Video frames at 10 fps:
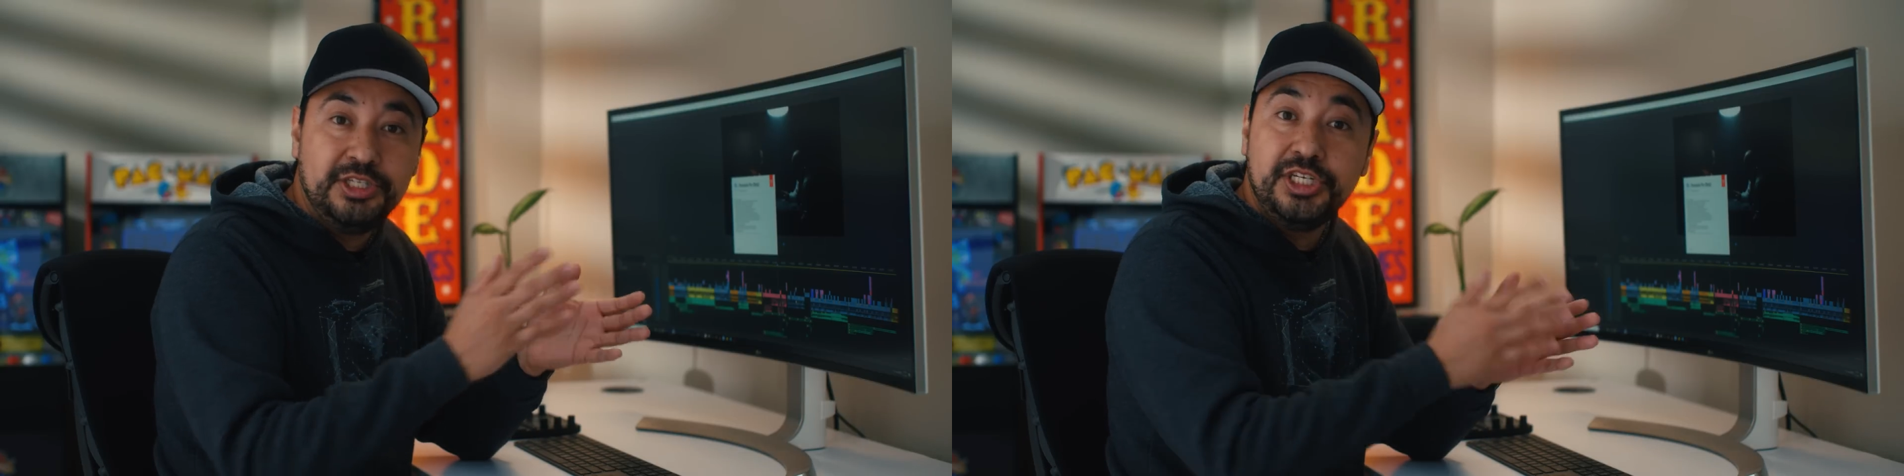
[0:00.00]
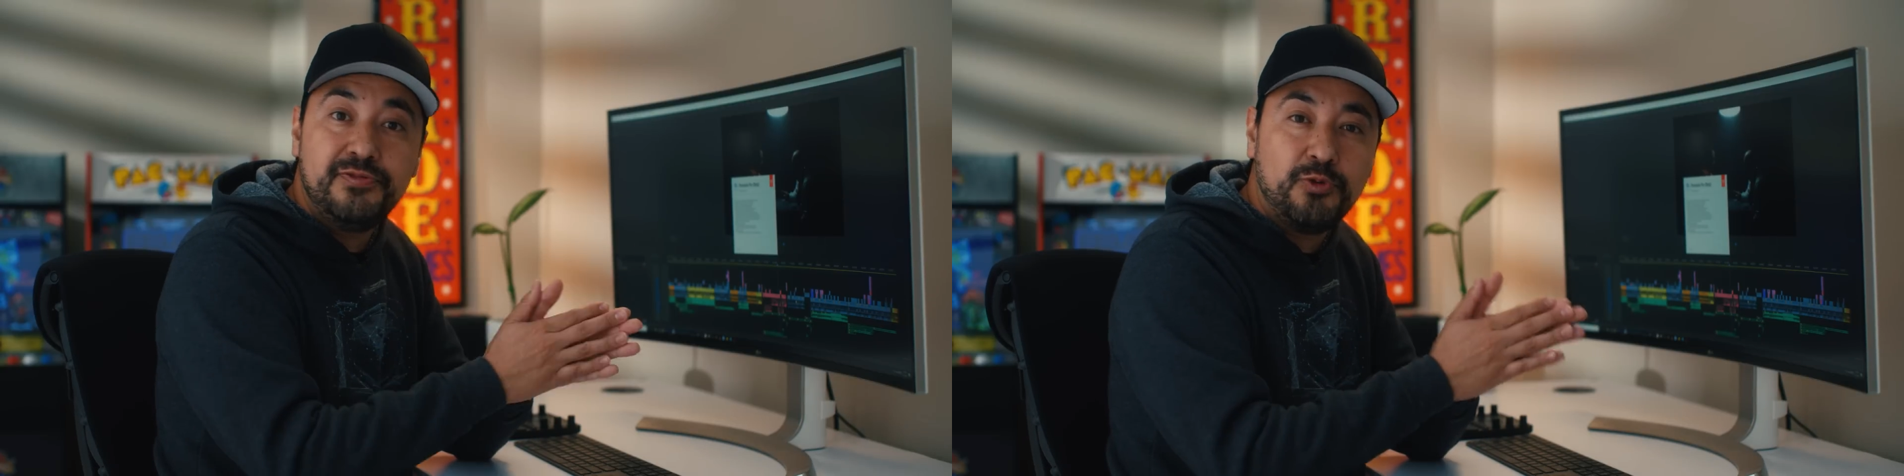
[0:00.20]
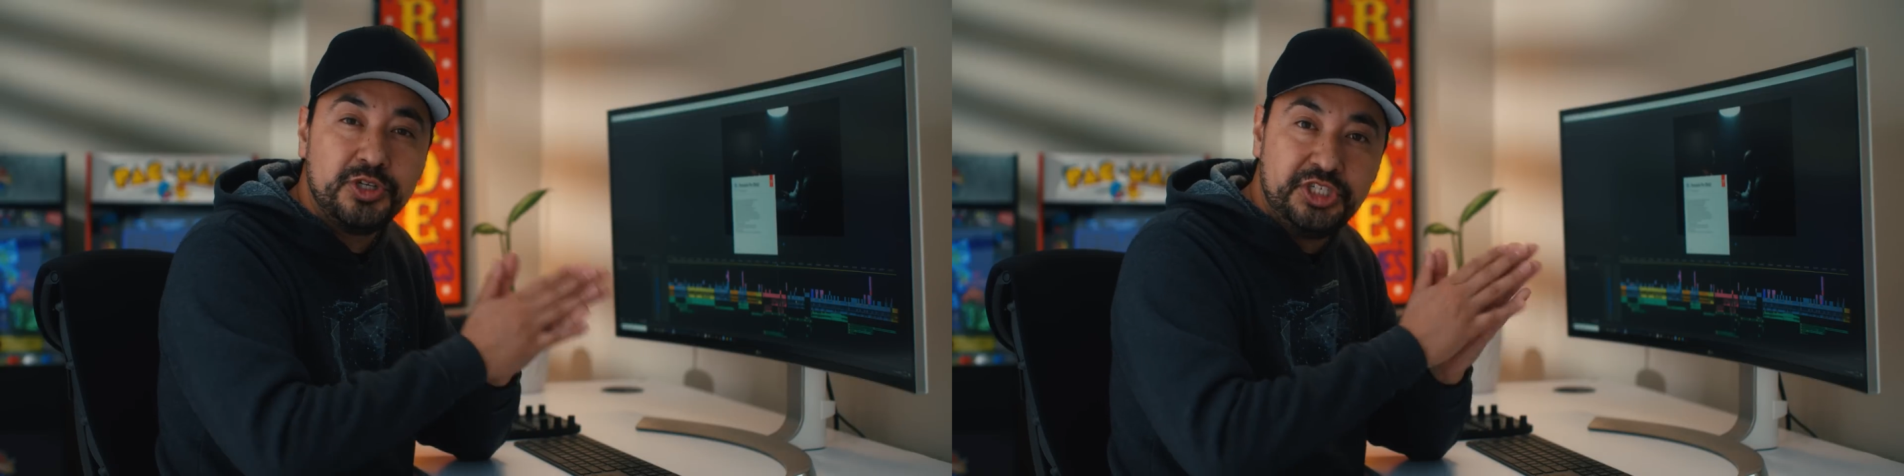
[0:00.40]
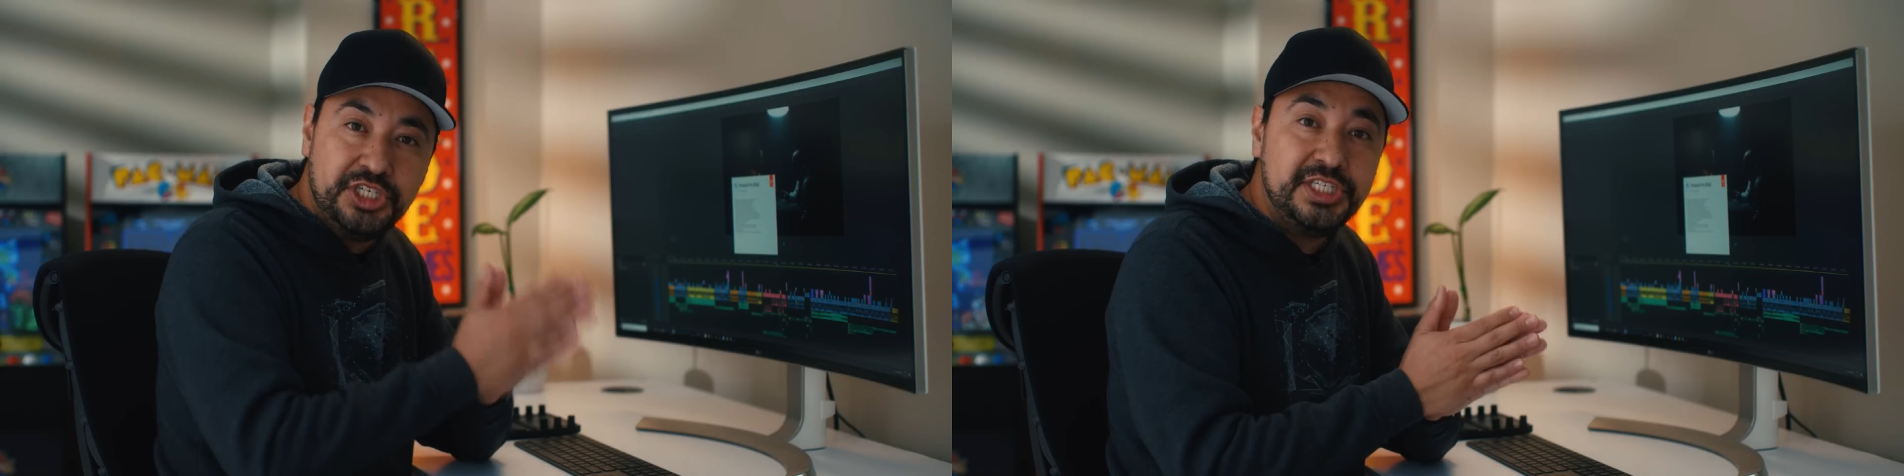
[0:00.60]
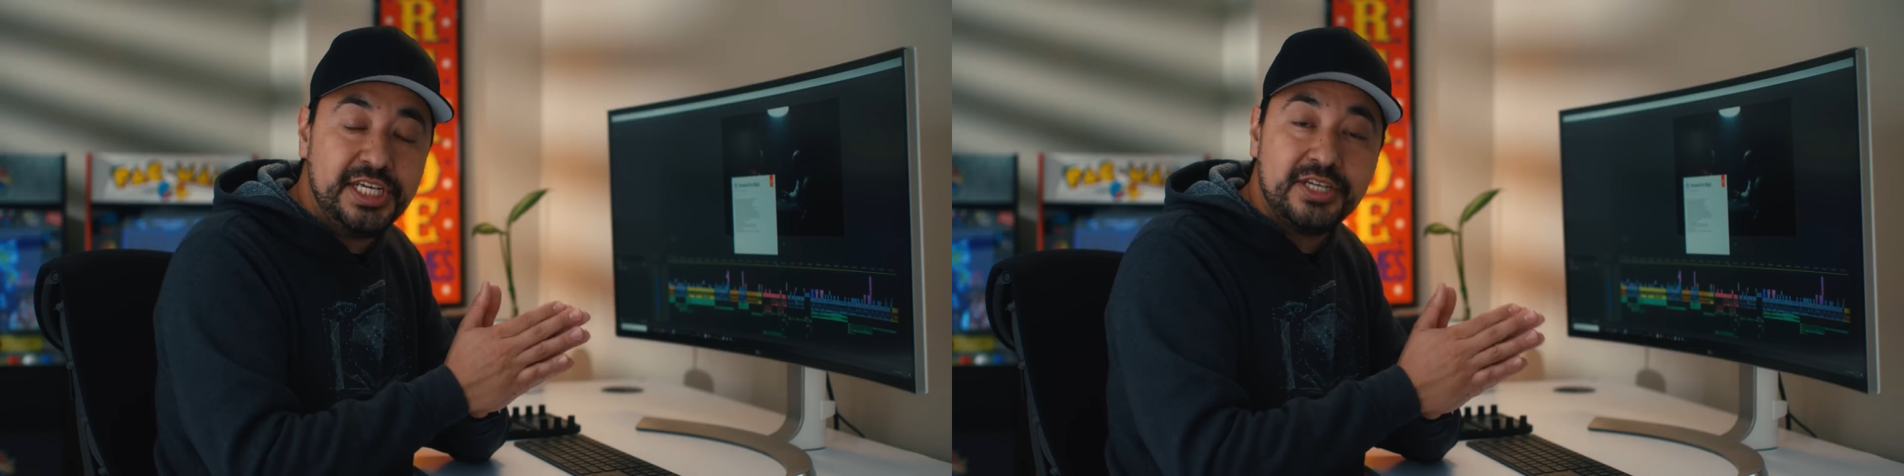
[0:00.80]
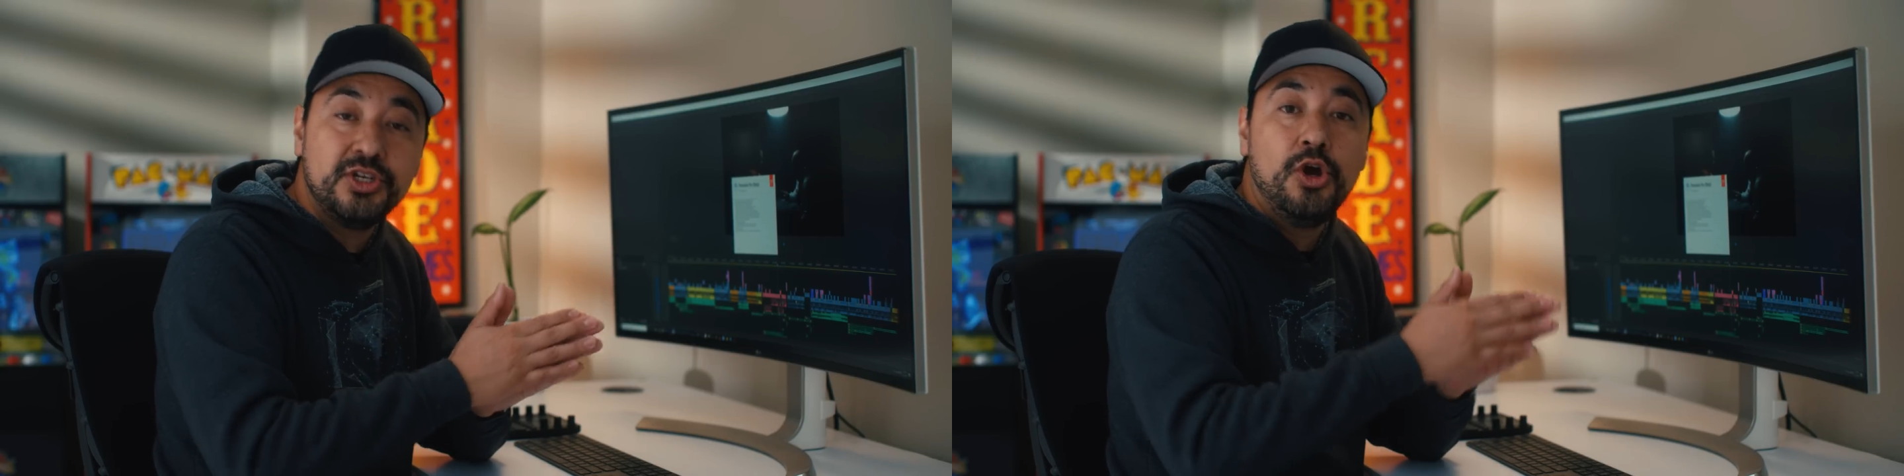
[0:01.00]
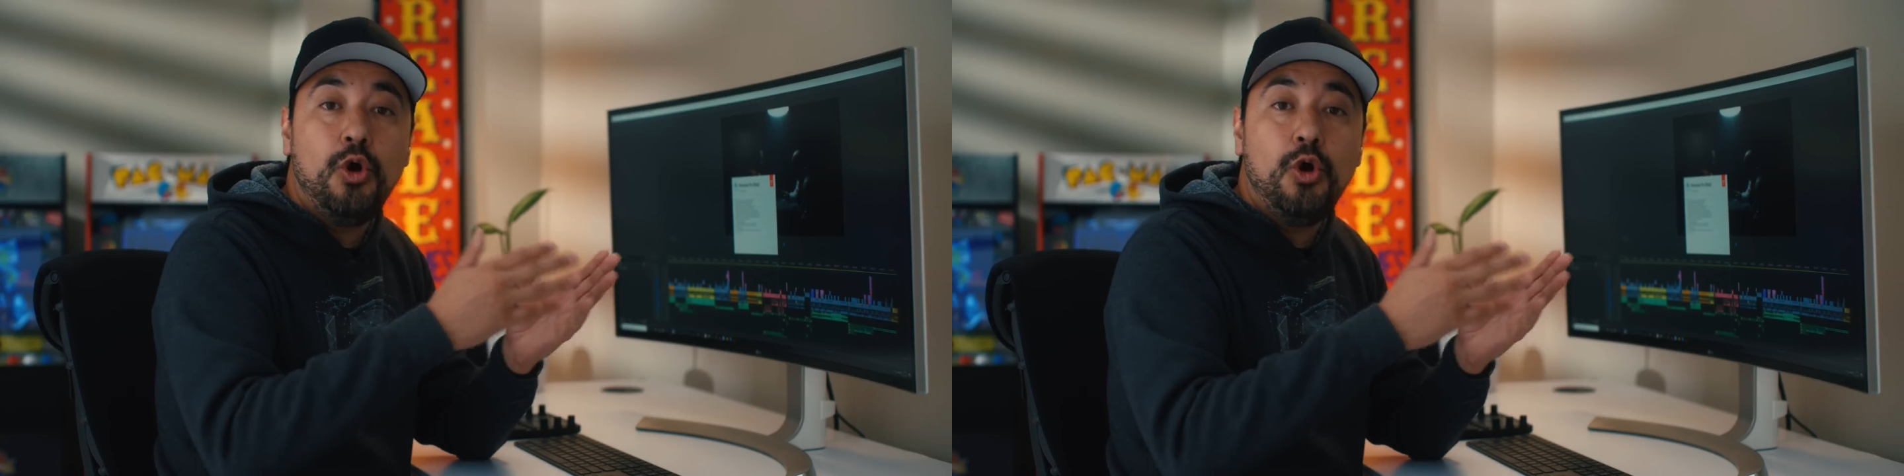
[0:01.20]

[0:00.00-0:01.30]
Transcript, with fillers: GeForce GTX